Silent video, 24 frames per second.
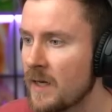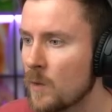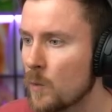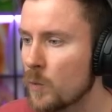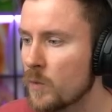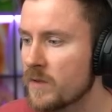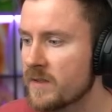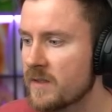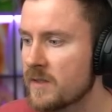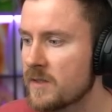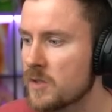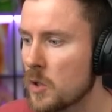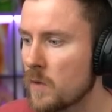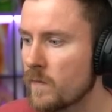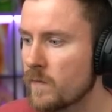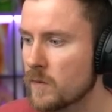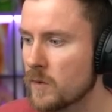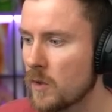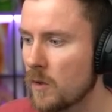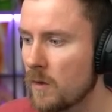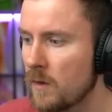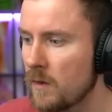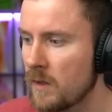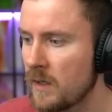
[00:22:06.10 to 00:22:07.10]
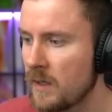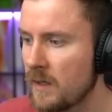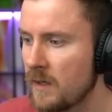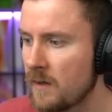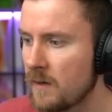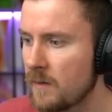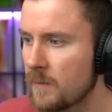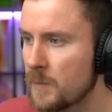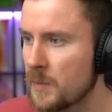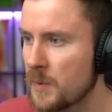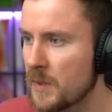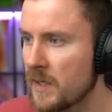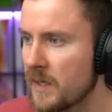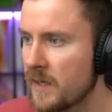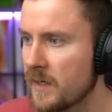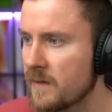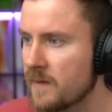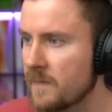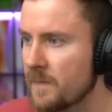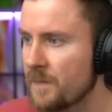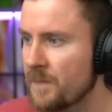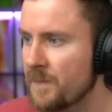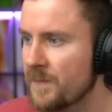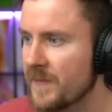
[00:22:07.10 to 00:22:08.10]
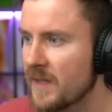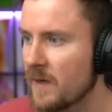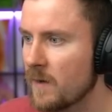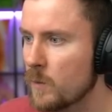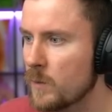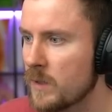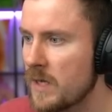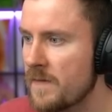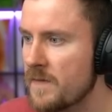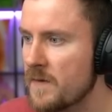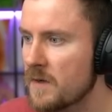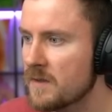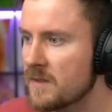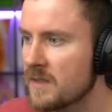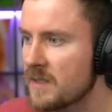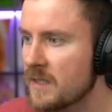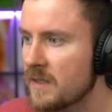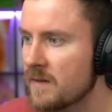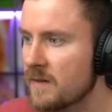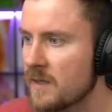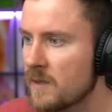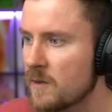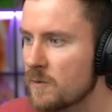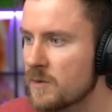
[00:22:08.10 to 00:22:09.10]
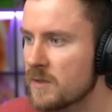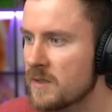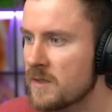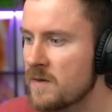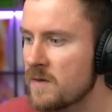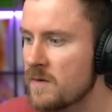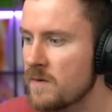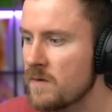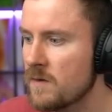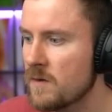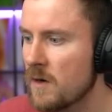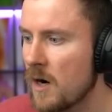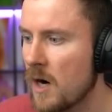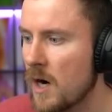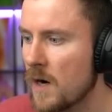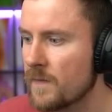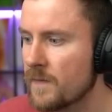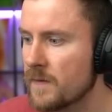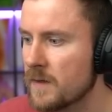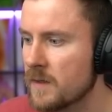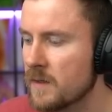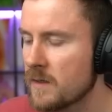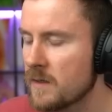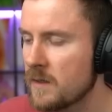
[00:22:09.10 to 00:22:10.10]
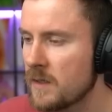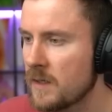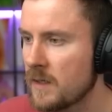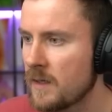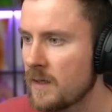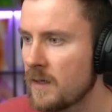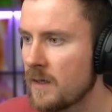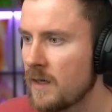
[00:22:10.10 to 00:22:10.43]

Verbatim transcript: wizards overall. But we have not seen those too often.